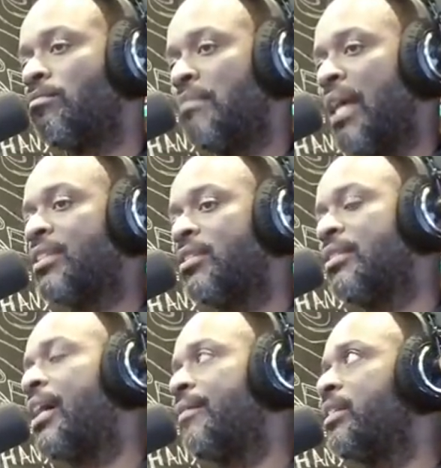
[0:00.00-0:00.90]
That's a
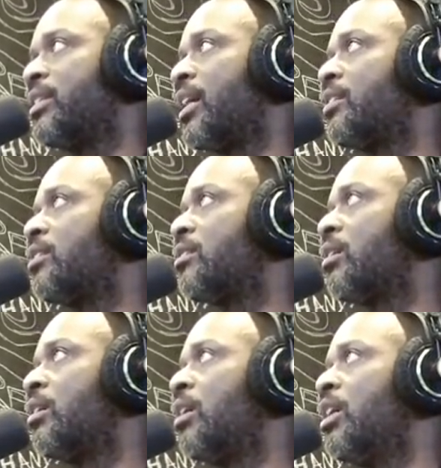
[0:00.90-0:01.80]
sign of intelligence.
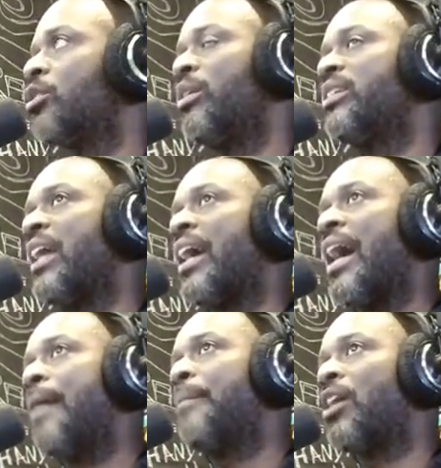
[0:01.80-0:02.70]
So he's
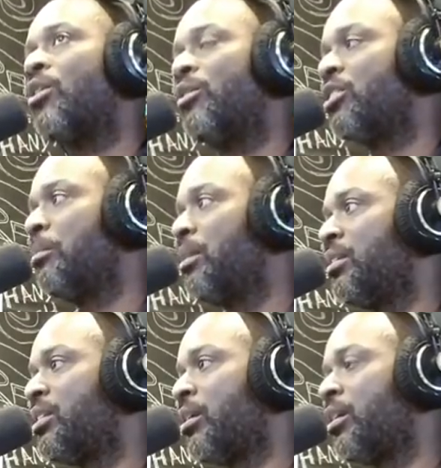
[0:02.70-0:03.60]
like, I'm not going to the
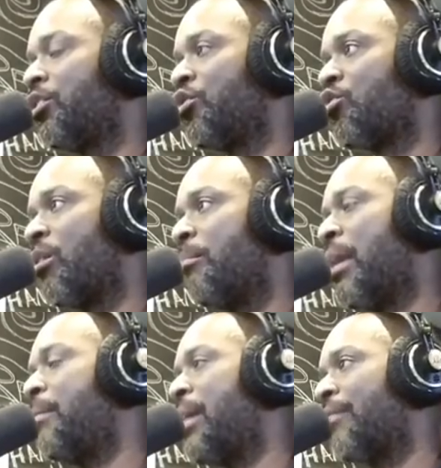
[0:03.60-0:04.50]
military under Trump.
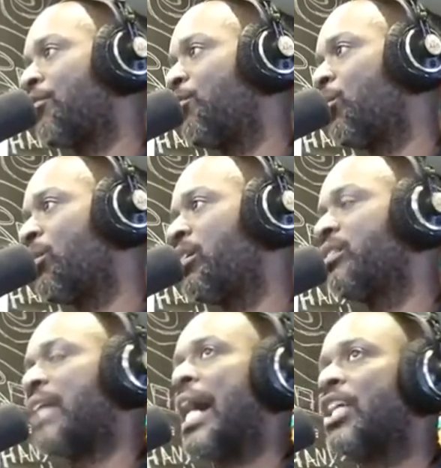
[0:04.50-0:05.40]
Maybe after four
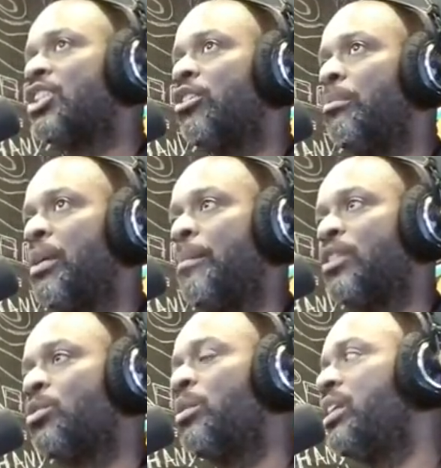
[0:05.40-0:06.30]
years, I'll still be in
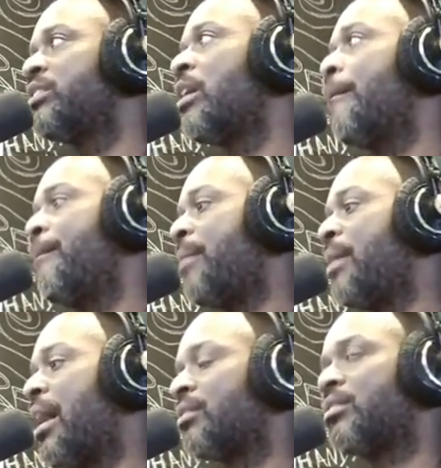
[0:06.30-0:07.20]
my 20s.
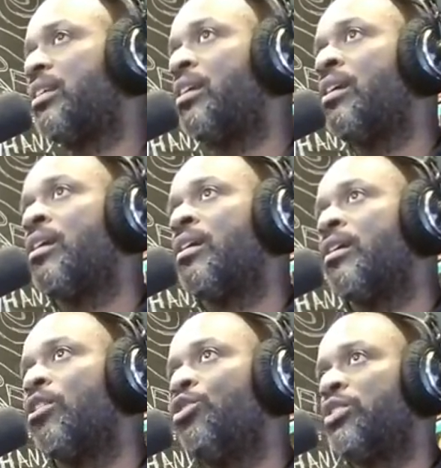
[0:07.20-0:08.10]
Maybe I'll see
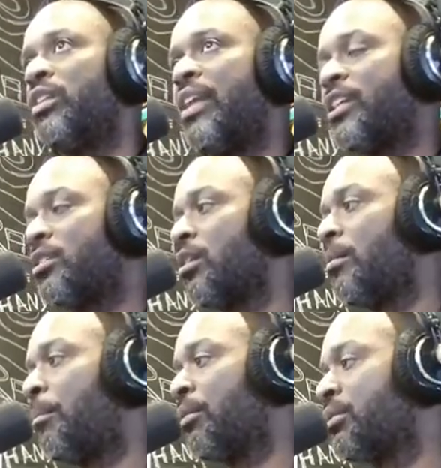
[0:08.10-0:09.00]
who's the next
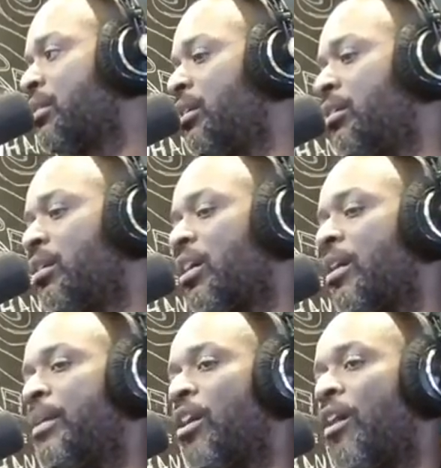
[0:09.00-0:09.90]
person in, the
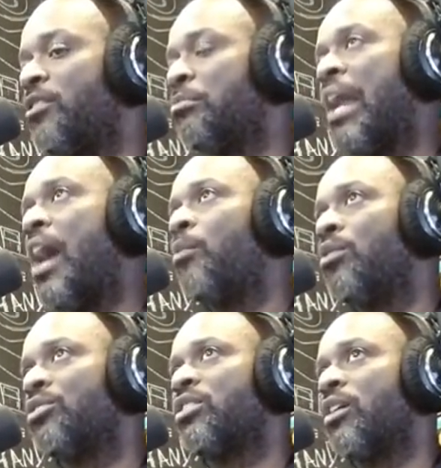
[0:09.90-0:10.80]
coming office, but I
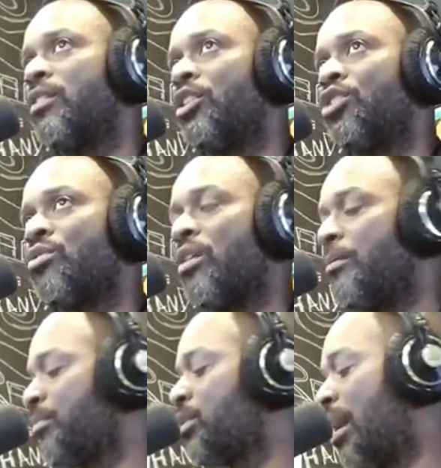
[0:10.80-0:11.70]
won't serve under
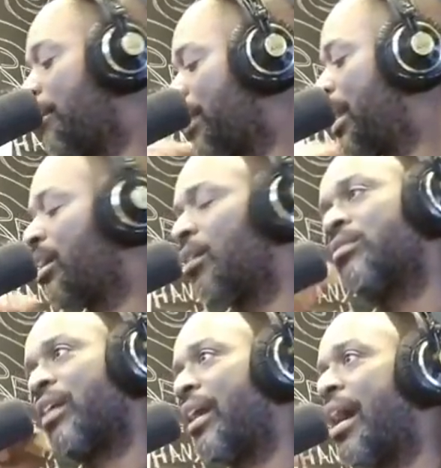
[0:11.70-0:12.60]
Trump. So I'm like,
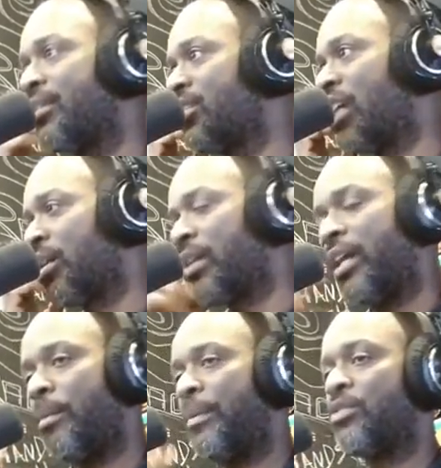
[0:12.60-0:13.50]
okay, I'll chalk
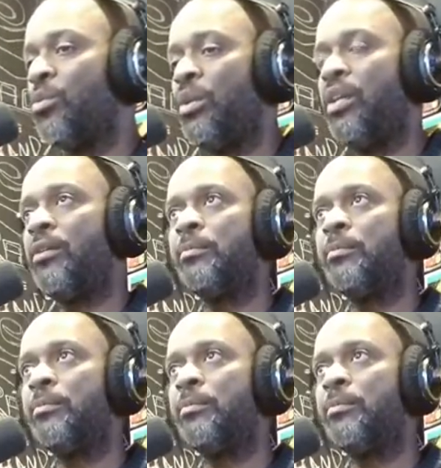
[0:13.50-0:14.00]
that up as a win.